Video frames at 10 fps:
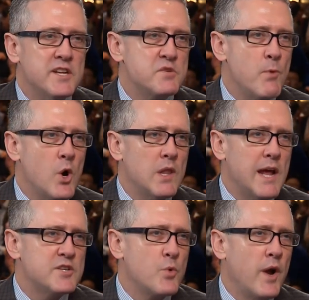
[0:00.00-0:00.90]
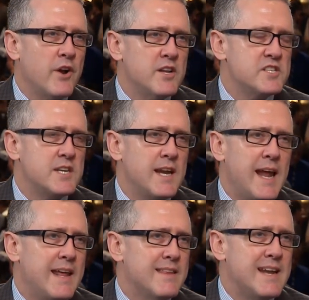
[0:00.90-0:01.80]
that's more or less where it is
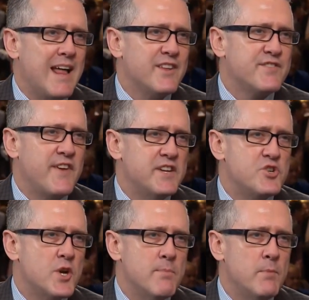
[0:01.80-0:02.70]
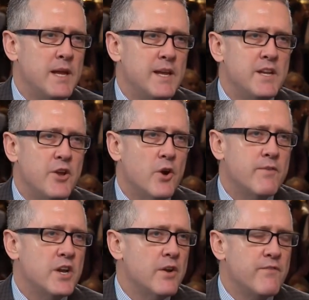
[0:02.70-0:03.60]
today? The Dallas Fed trim mean year
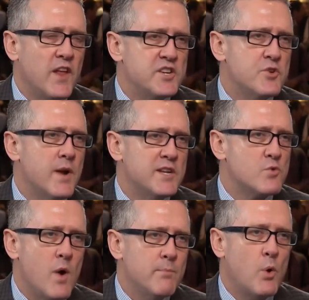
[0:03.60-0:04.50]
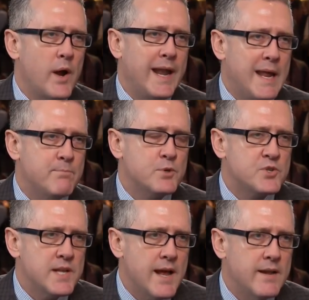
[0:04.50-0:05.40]
over year inflation rate is
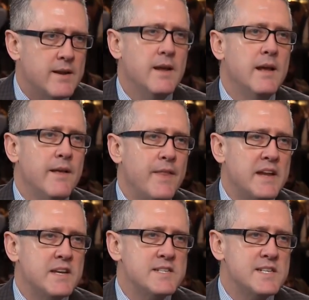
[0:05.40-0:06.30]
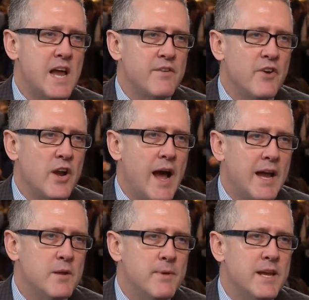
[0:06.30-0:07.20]
1.8%. That doesn't sound very
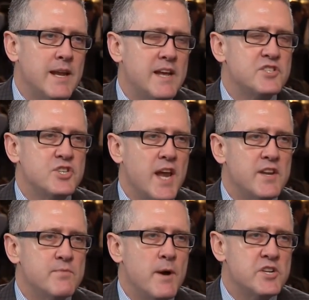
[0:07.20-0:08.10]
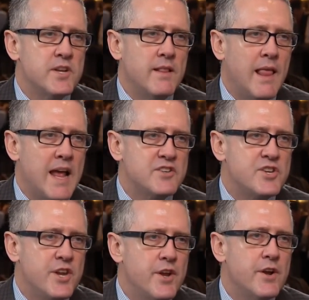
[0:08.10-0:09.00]
high to me. It hasn't changed much in the last
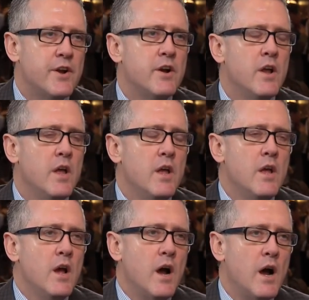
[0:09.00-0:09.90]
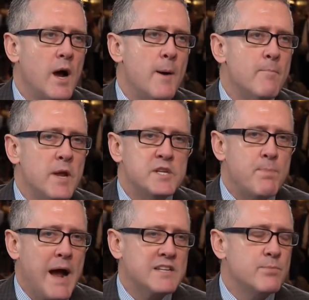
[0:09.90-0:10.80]
year. Um, it's
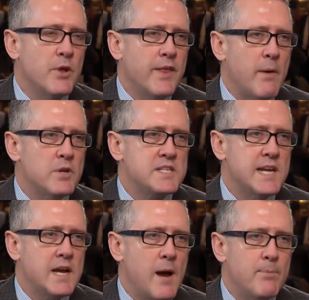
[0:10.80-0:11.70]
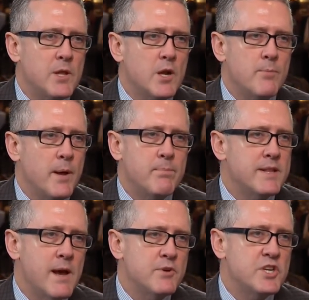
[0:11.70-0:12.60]
possible that will tick up a little bit, but
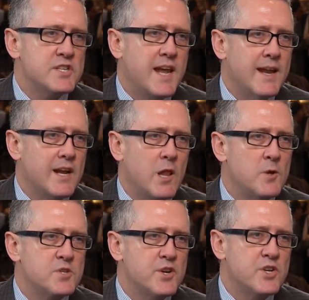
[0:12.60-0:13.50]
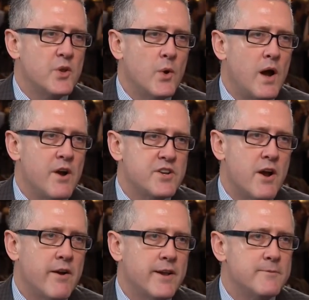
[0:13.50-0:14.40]
that would just get it closer to our
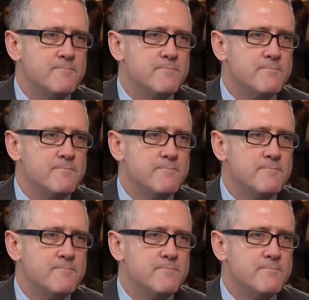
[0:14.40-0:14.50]
target.